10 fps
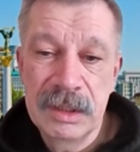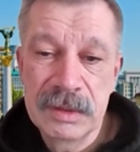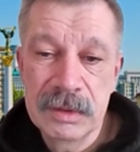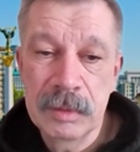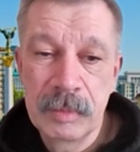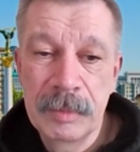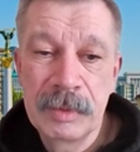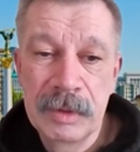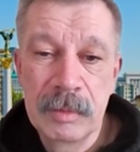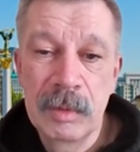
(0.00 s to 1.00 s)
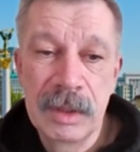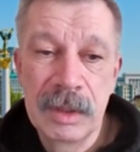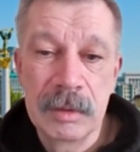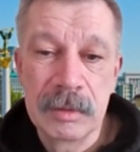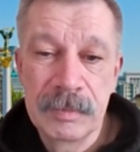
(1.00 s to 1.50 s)
It's not popular war
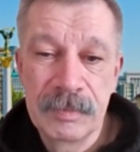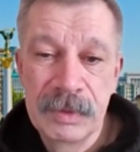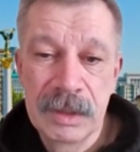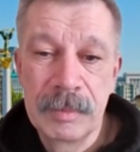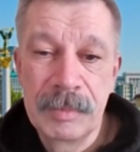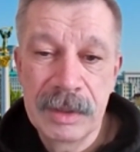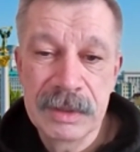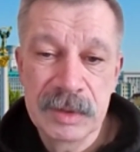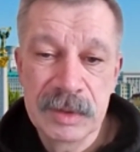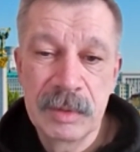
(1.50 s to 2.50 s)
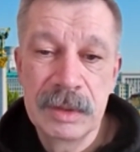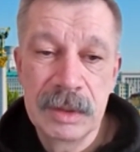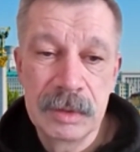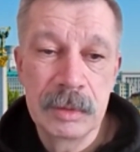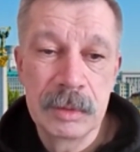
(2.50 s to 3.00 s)
now, comparing with
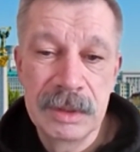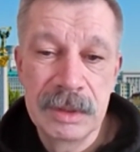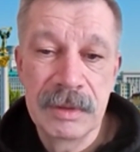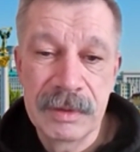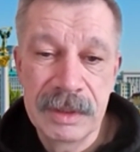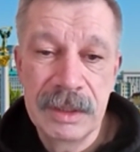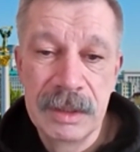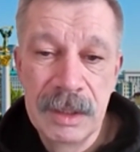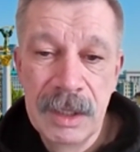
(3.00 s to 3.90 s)
22-23.